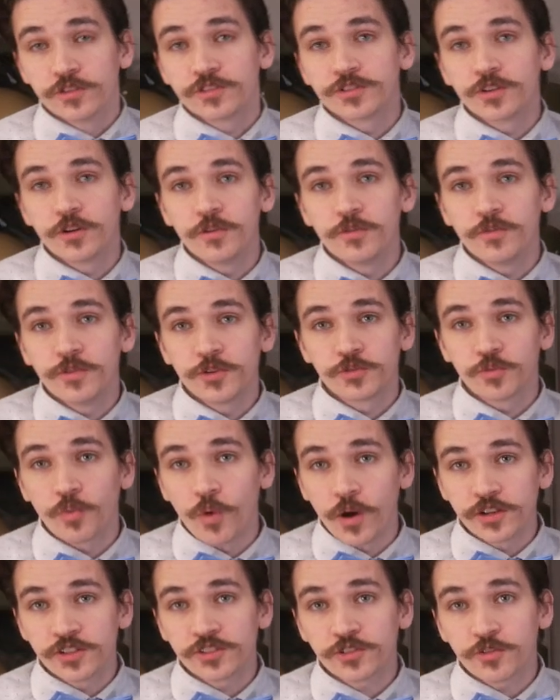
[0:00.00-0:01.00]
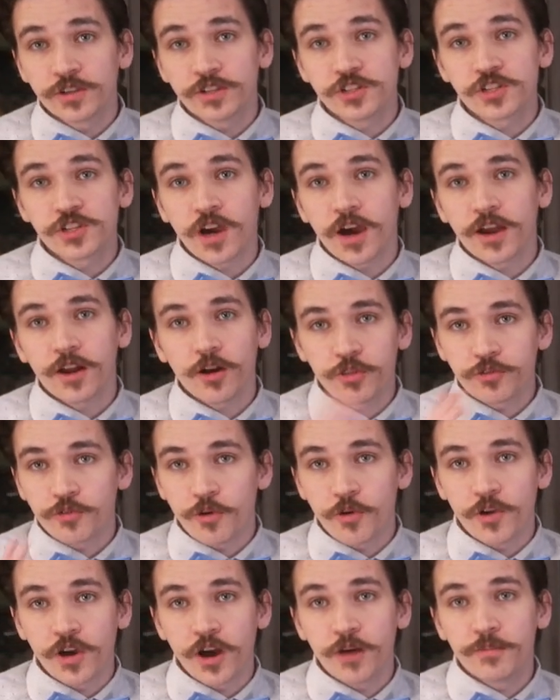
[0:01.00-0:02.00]
So there's one screenshot, I'll
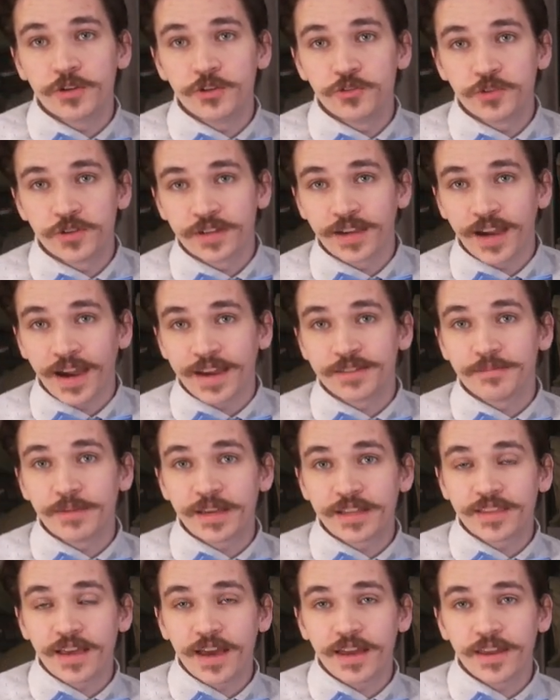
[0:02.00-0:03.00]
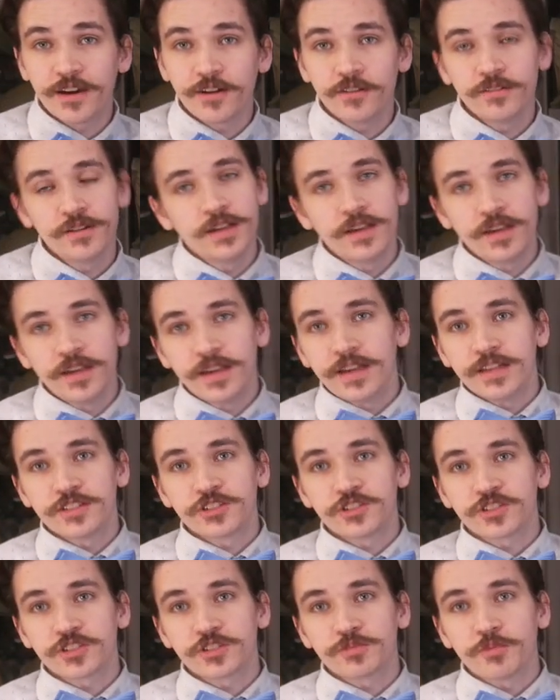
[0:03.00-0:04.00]
throw it up, and you can kind of make that out. It's
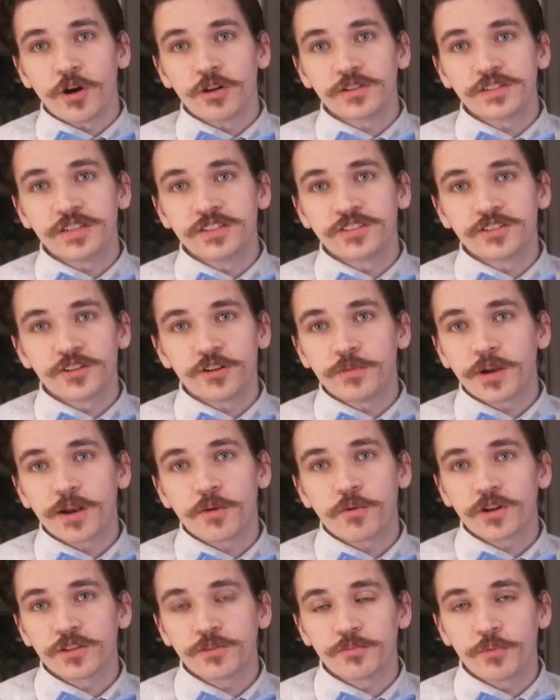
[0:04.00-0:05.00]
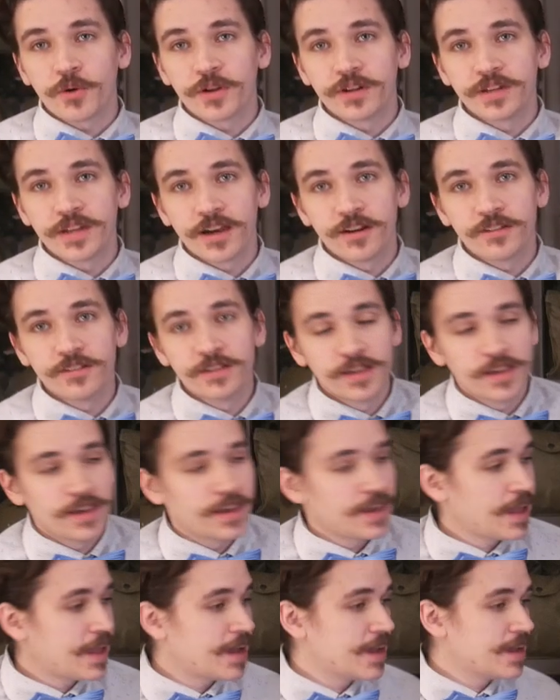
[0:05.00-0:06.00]
just a small detail, but I wanted to point it out.
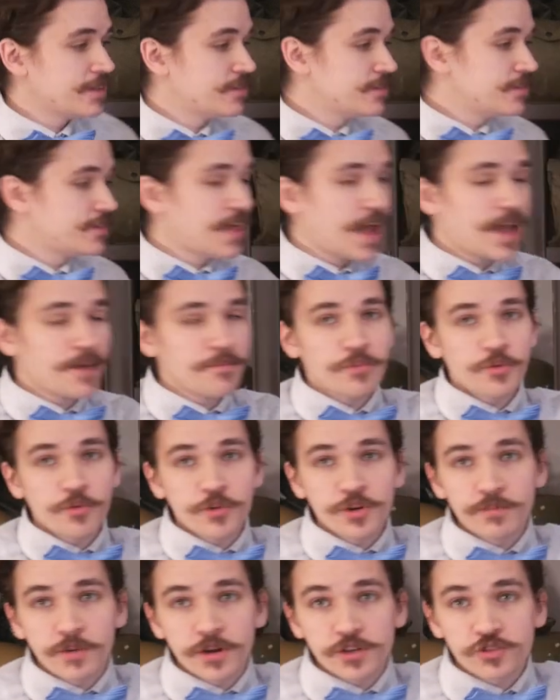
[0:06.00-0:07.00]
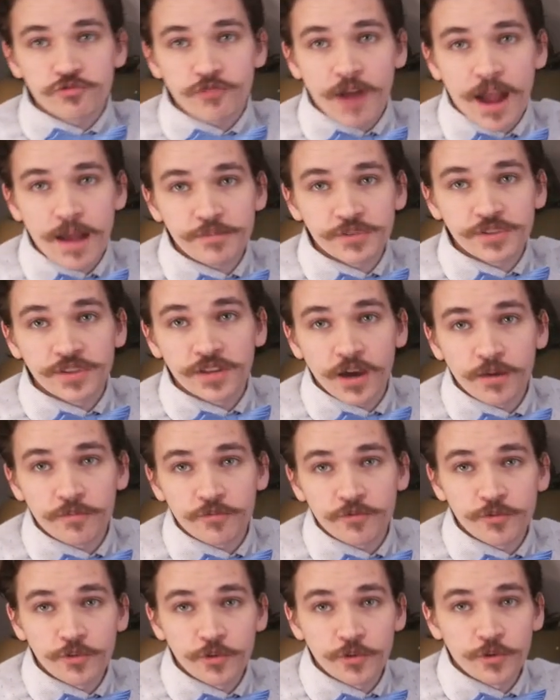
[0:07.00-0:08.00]
And that pretty much wraps it up
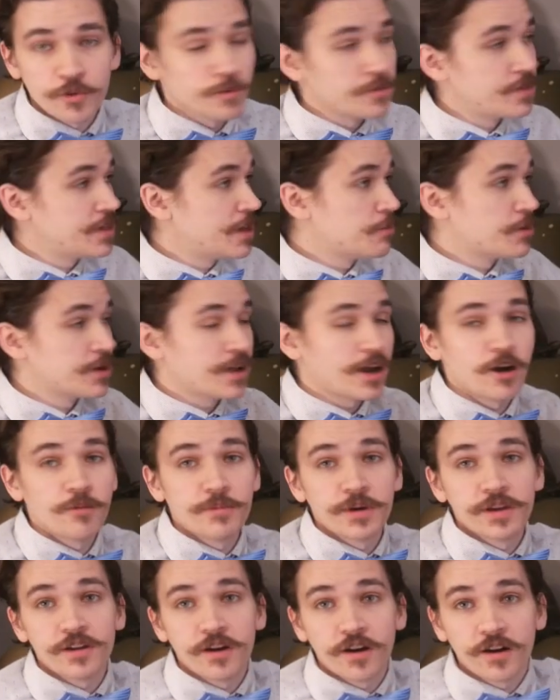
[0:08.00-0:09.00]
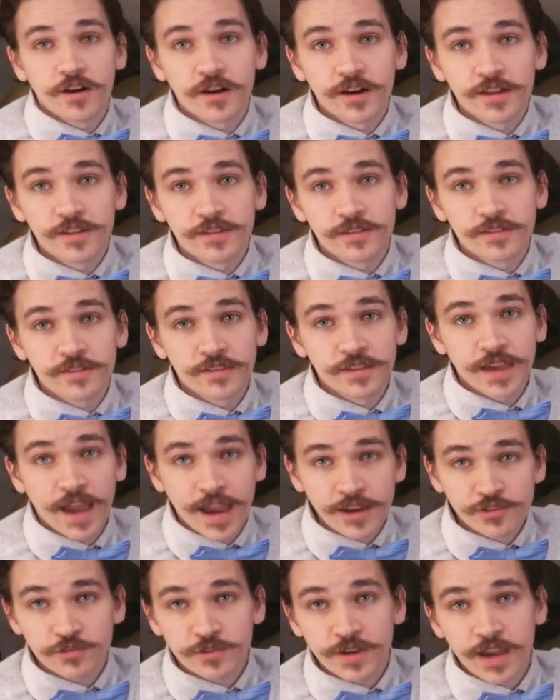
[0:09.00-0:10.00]
for the M1 helmet on the
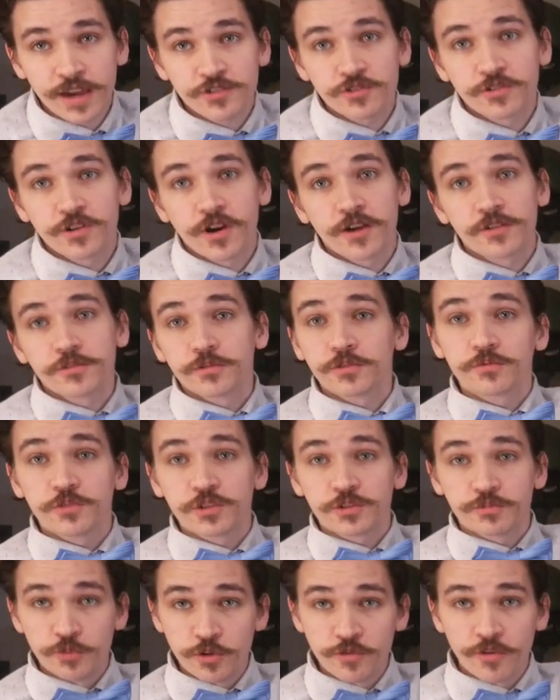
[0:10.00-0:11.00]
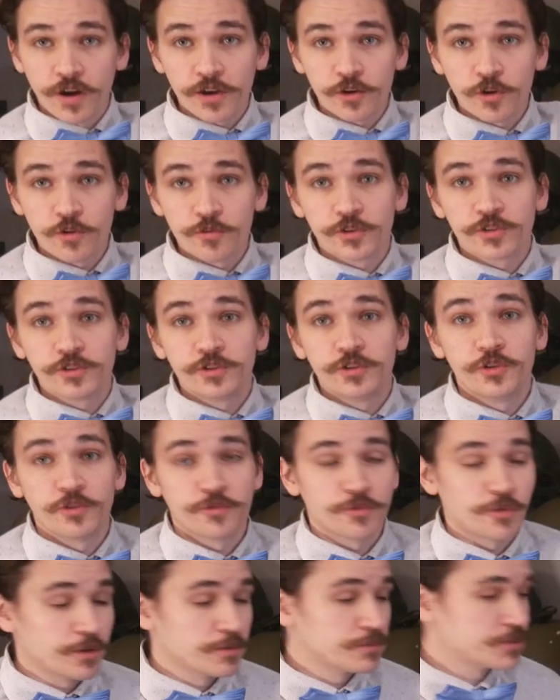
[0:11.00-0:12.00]
actual National Guardsmen. Let's move on over to
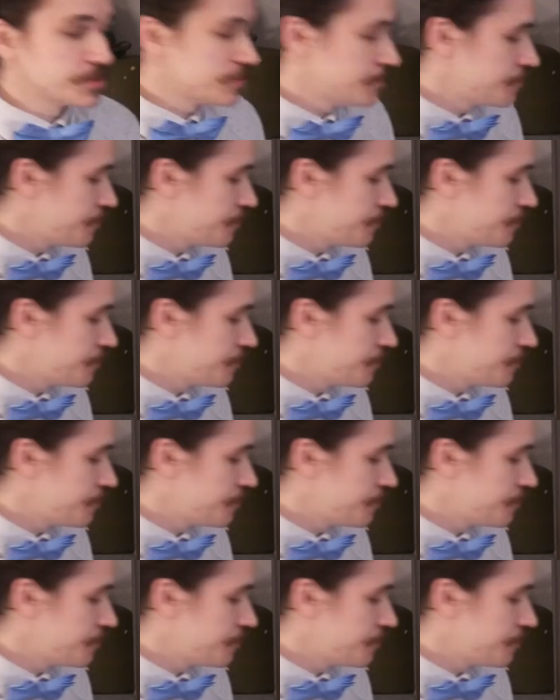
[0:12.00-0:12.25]
uniforms.